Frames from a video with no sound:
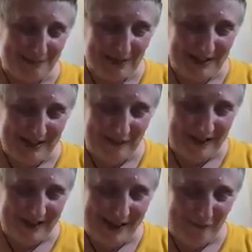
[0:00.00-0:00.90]
to believe
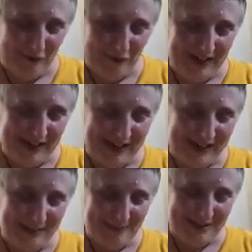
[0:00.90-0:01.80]
in everything I
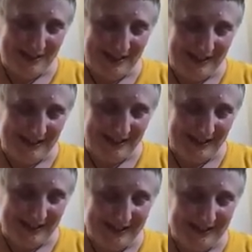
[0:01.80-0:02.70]
am seeing and